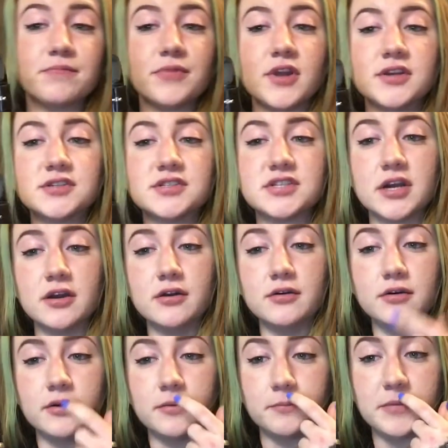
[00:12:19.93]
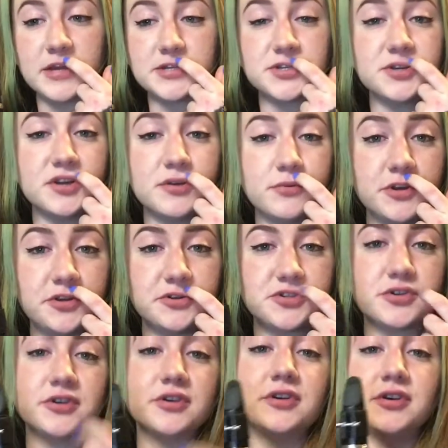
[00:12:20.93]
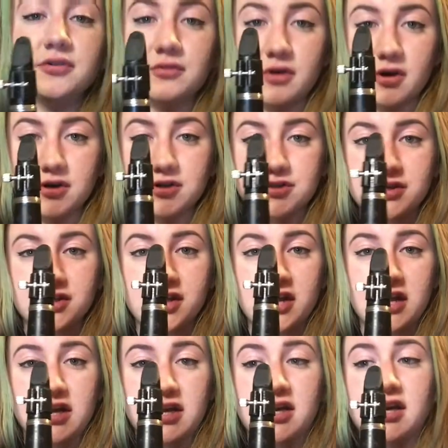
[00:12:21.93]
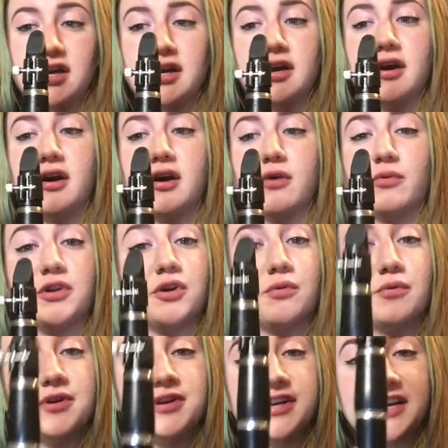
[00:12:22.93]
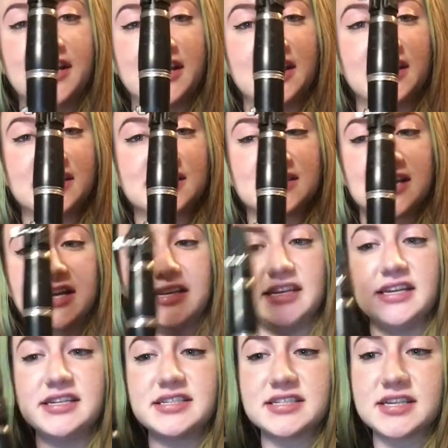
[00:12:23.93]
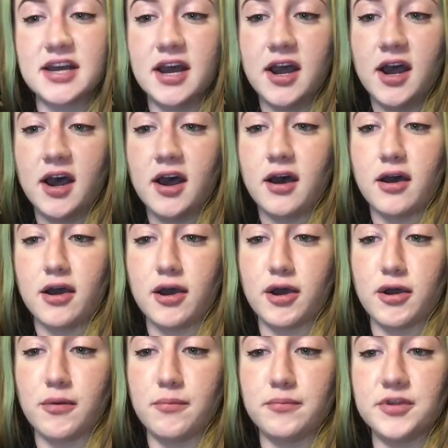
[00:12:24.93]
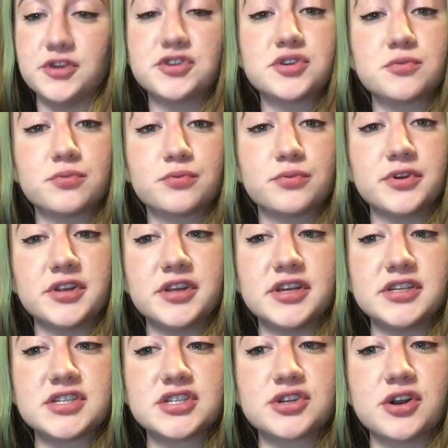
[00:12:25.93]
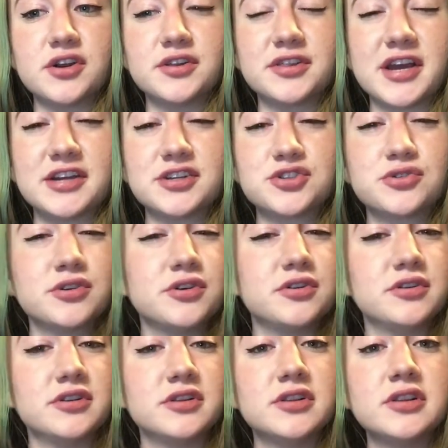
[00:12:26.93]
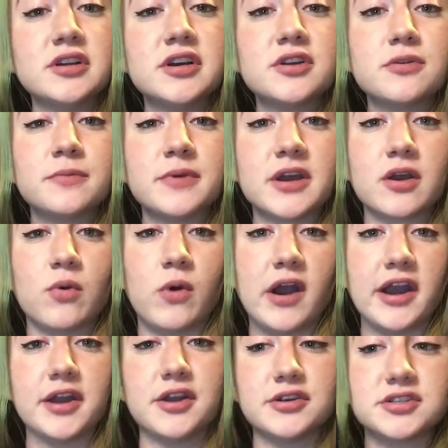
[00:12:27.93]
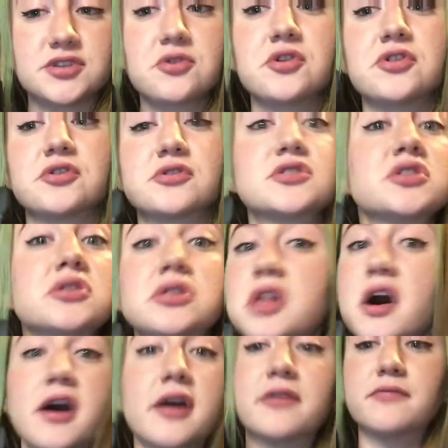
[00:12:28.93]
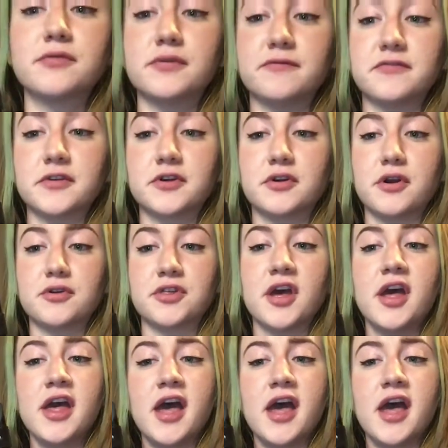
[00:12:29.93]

So make sure that when you trill, you are doing the A key. We don't want to hit any side keys. You should really start that trill a little bit quieter so that there's a lot of room for growth.